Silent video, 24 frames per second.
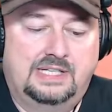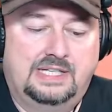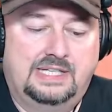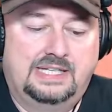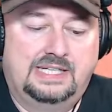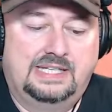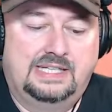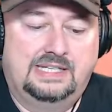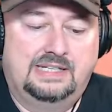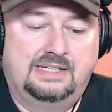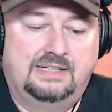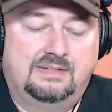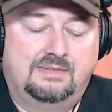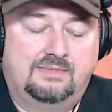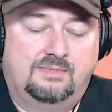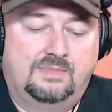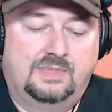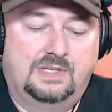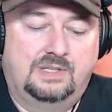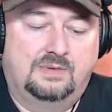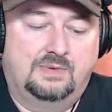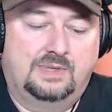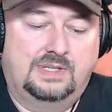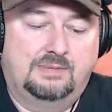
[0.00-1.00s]
and
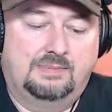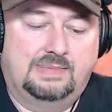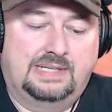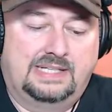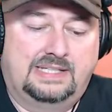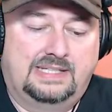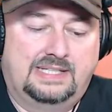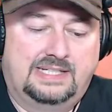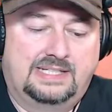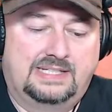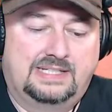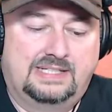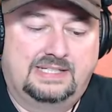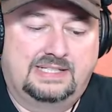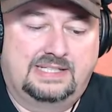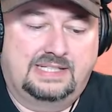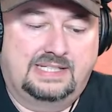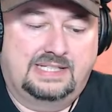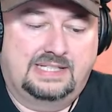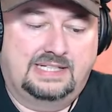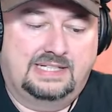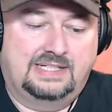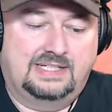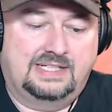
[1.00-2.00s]
we don't want anybody touching this and
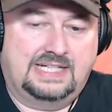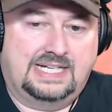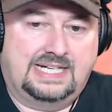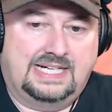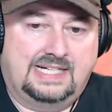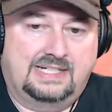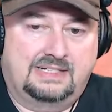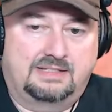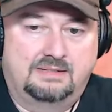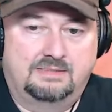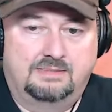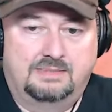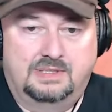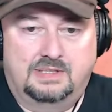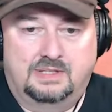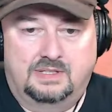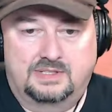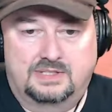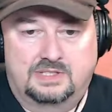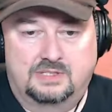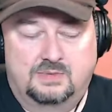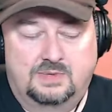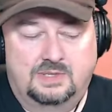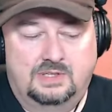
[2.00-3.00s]
getting shocked, but
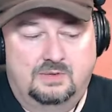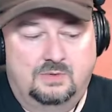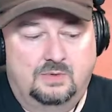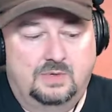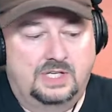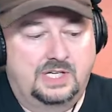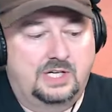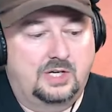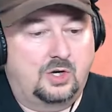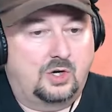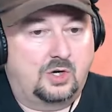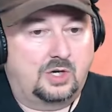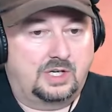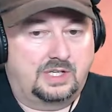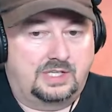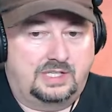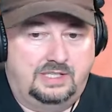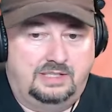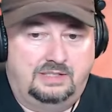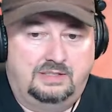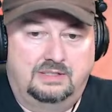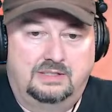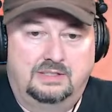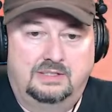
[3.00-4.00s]
also we don't want it
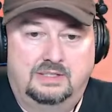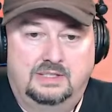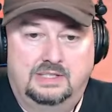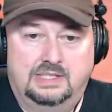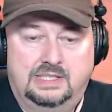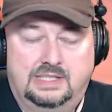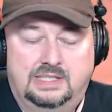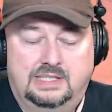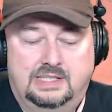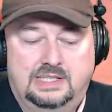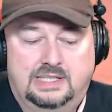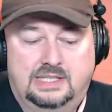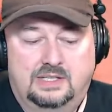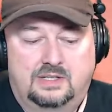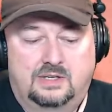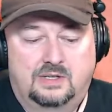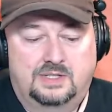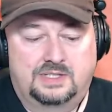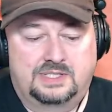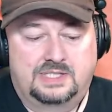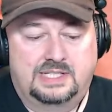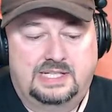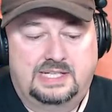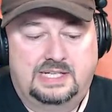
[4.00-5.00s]
arcing and
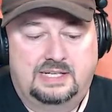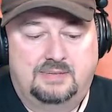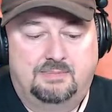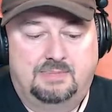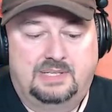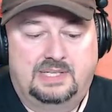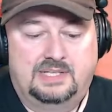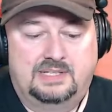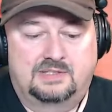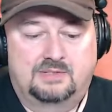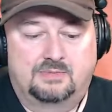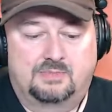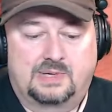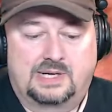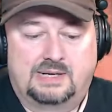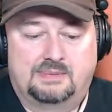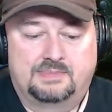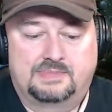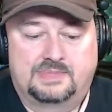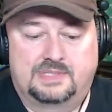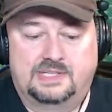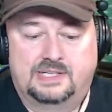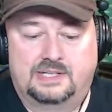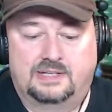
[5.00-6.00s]
causing any potential
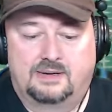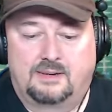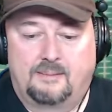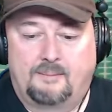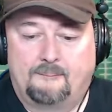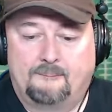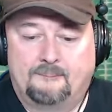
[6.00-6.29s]
problems there.